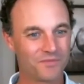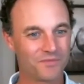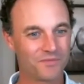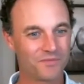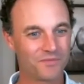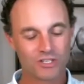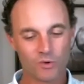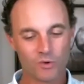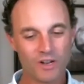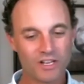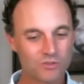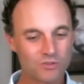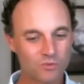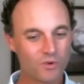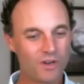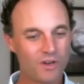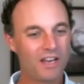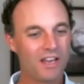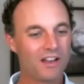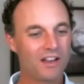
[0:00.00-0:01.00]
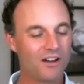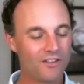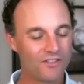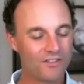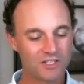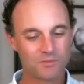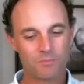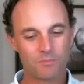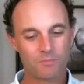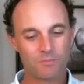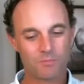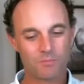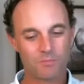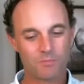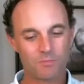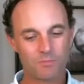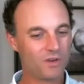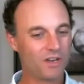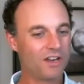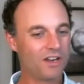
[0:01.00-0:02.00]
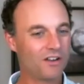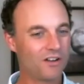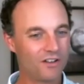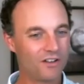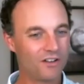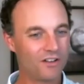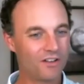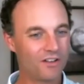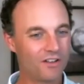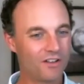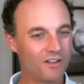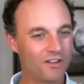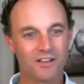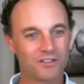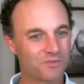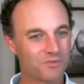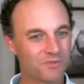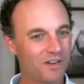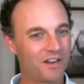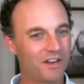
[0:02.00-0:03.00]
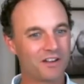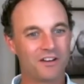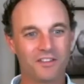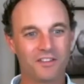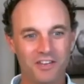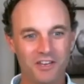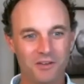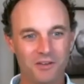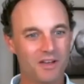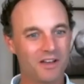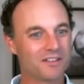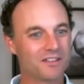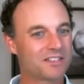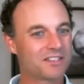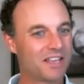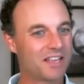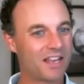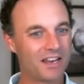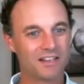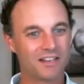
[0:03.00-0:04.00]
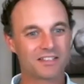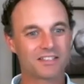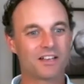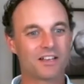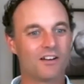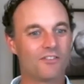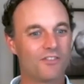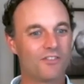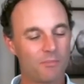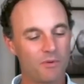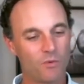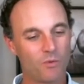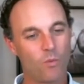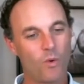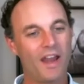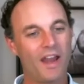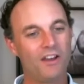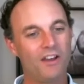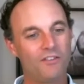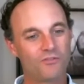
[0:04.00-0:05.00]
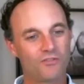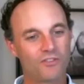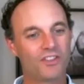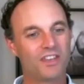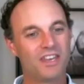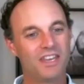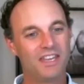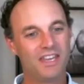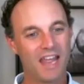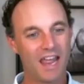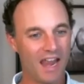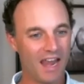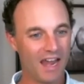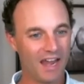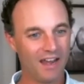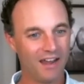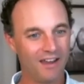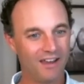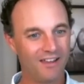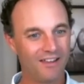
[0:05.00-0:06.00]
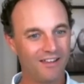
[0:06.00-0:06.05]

So it's this bad guy's reading all the emails, setting itself up and waiting for the day